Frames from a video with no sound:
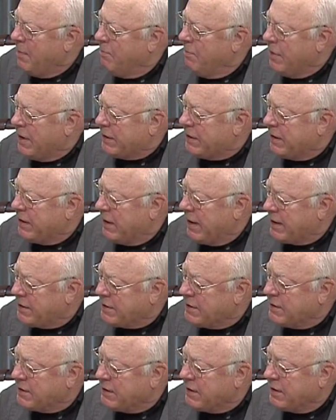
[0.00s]
But the
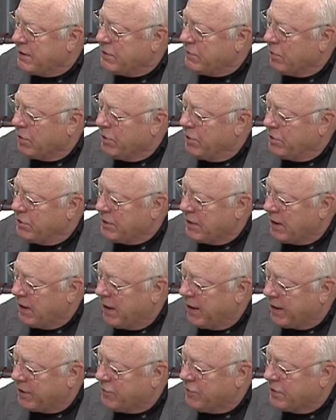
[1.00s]
essence is we're using
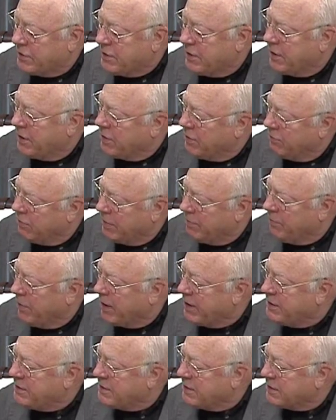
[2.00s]
electricity to
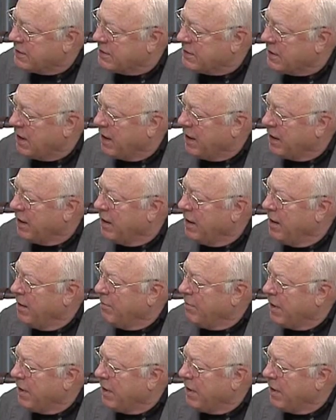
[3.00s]
replace the sun